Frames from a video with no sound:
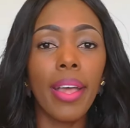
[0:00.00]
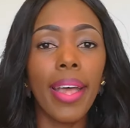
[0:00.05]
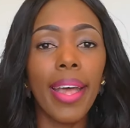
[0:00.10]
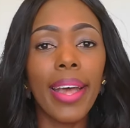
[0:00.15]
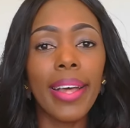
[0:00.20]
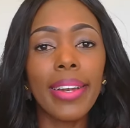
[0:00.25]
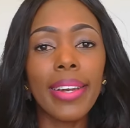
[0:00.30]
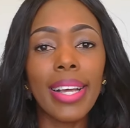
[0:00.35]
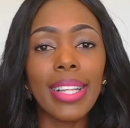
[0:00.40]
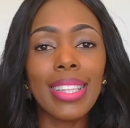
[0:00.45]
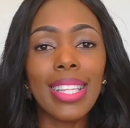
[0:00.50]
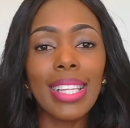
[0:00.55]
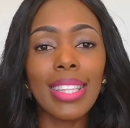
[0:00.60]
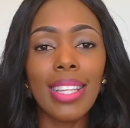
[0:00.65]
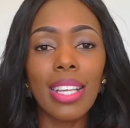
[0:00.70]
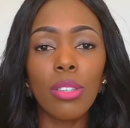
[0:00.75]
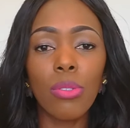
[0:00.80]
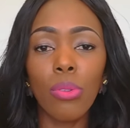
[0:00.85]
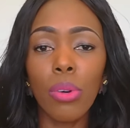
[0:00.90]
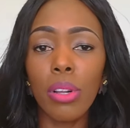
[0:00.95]
And I think
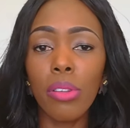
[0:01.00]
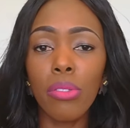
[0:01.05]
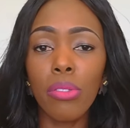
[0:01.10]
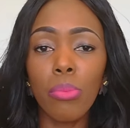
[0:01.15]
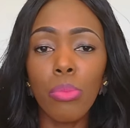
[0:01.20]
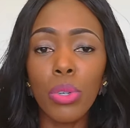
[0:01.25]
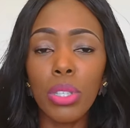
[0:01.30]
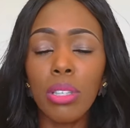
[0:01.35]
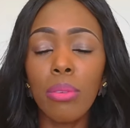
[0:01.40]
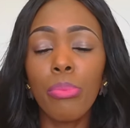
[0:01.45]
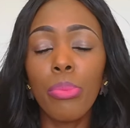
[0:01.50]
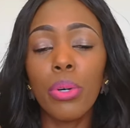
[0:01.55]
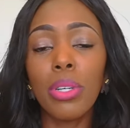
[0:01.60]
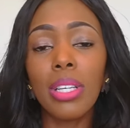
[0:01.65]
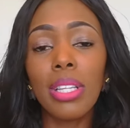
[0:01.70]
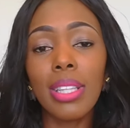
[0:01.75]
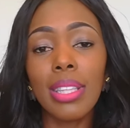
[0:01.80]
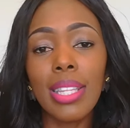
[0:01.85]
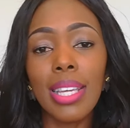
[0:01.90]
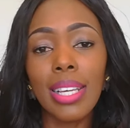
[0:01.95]
that's one of the most
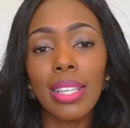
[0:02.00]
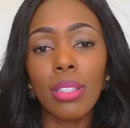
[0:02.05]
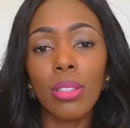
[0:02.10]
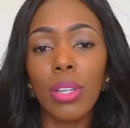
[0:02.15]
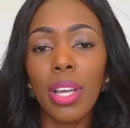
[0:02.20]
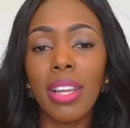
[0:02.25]
important things.